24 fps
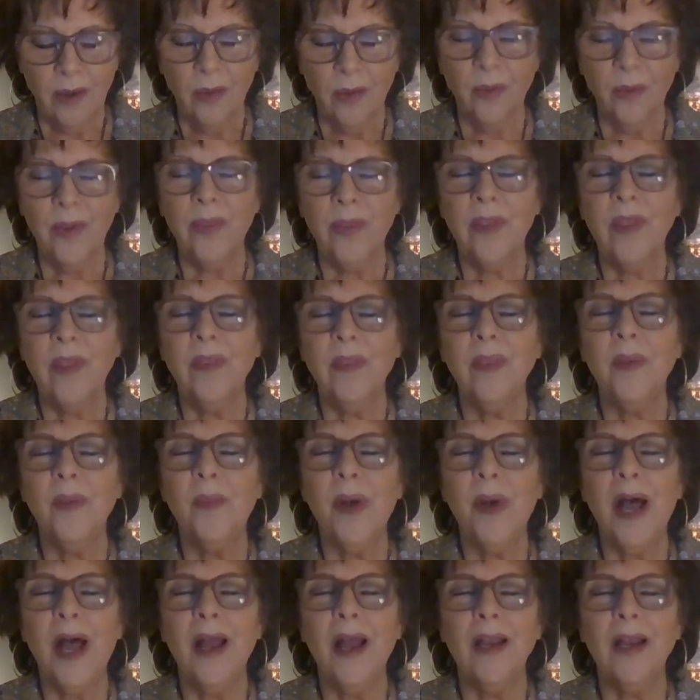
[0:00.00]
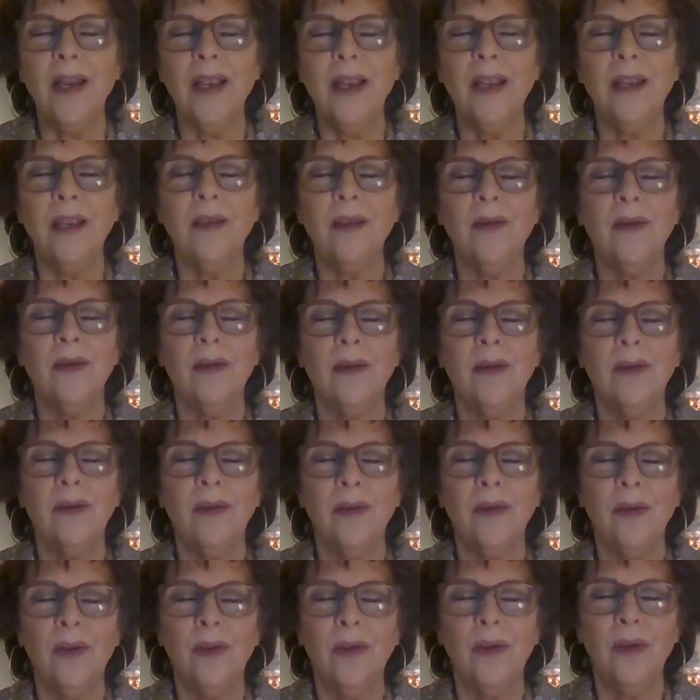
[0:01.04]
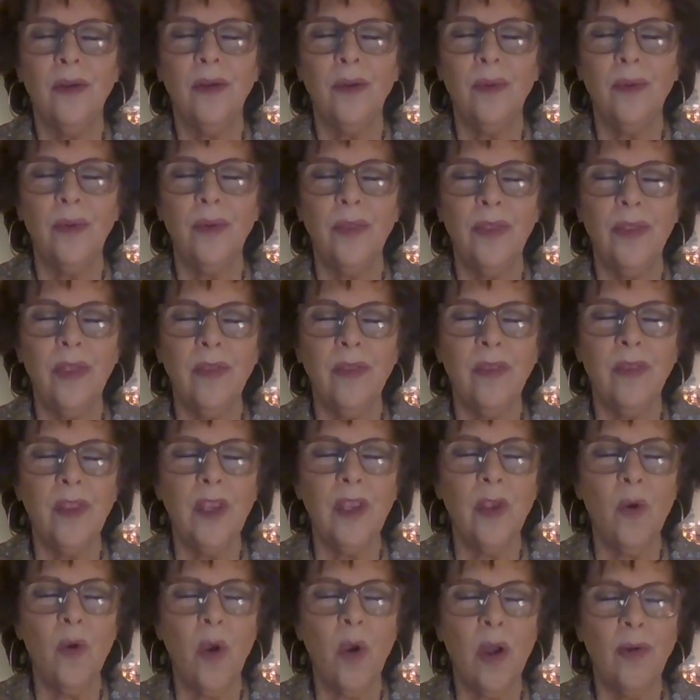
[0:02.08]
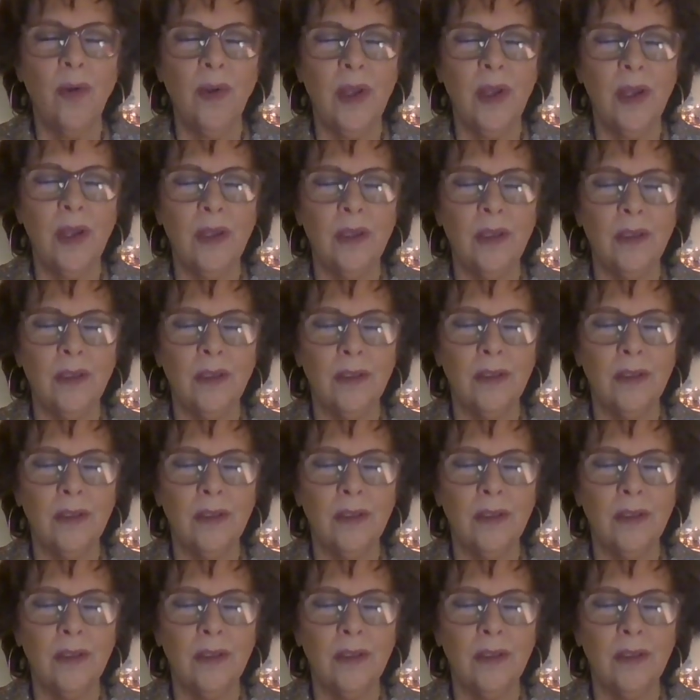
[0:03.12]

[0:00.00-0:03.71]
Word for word: within the body, within the aura,